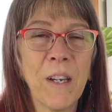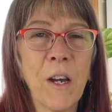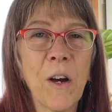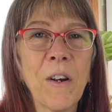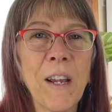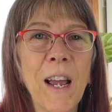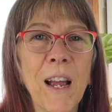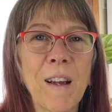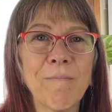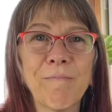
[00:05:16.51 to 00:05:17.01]

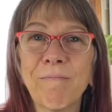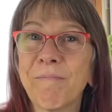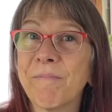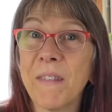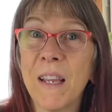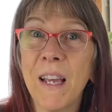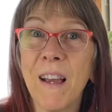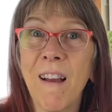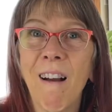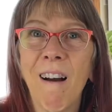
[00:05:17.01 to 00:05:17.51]
Okay,
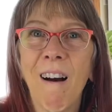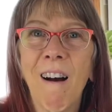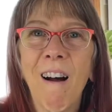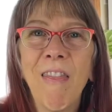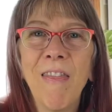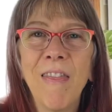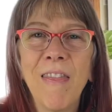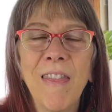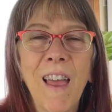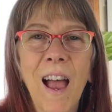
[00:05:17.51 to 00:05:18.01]

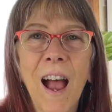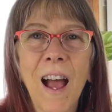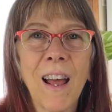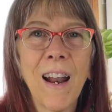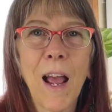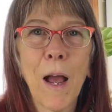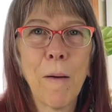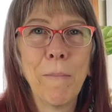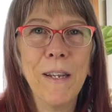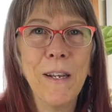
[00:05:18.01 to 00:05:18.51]
on that
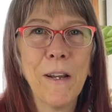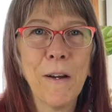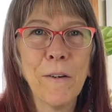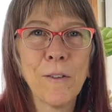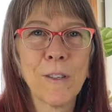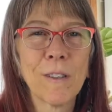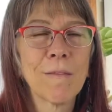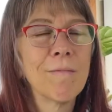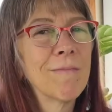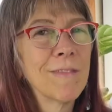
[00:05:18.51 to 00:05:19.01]
happy
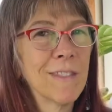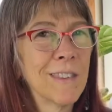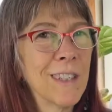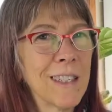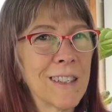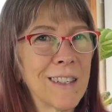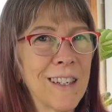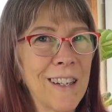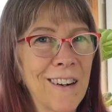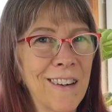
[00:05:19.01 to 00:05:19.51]
note,
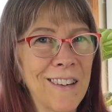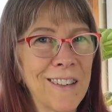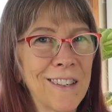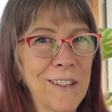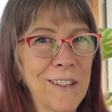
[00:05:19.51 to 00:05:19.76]
let's get on to the